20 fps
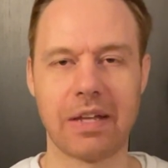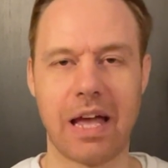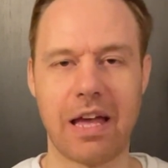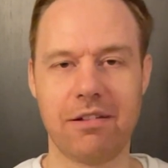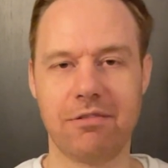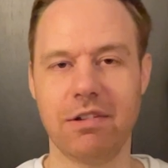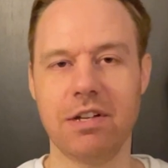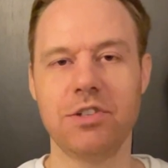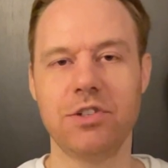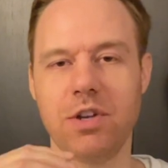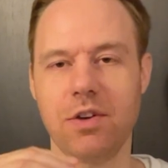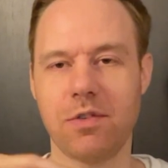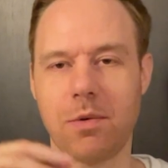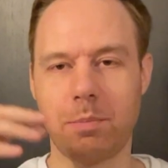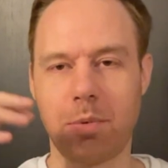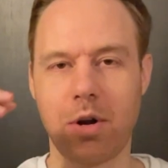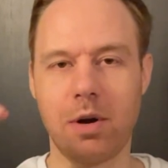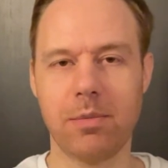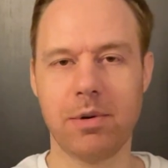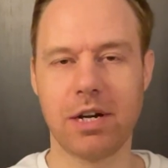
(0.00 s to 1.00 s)
unless you have a
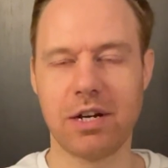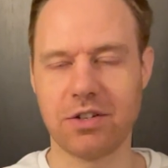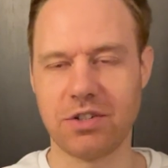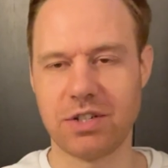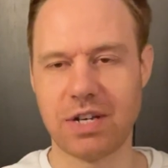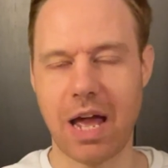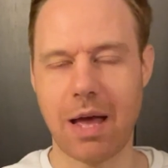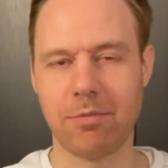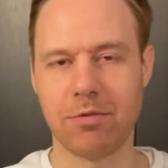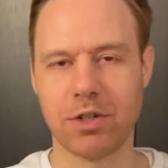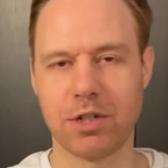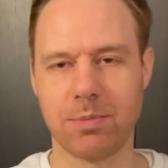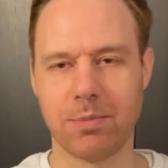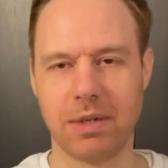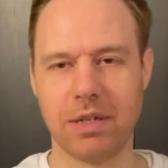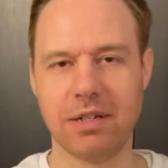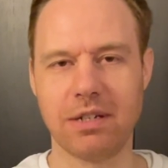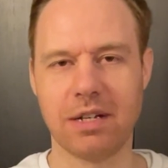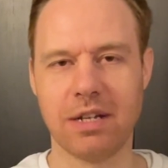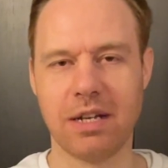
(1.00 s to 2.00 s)
permanent
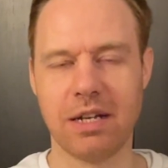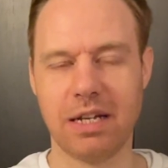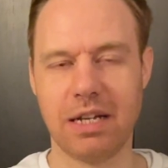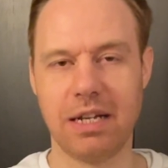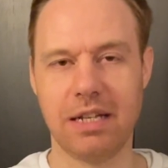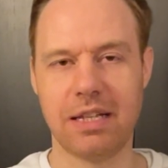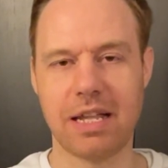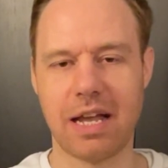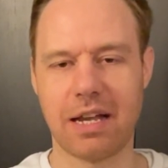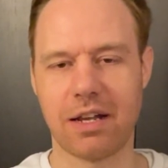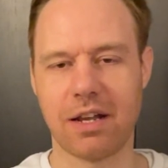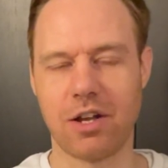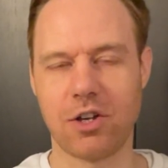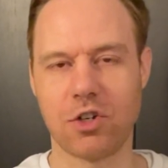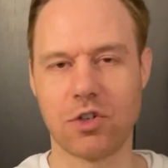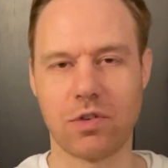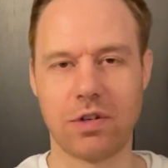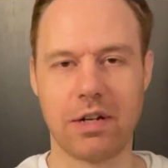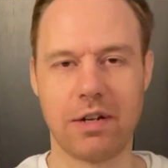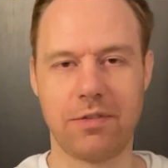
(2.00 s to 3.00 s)
establishment in that
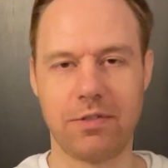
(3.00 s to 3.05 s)
country,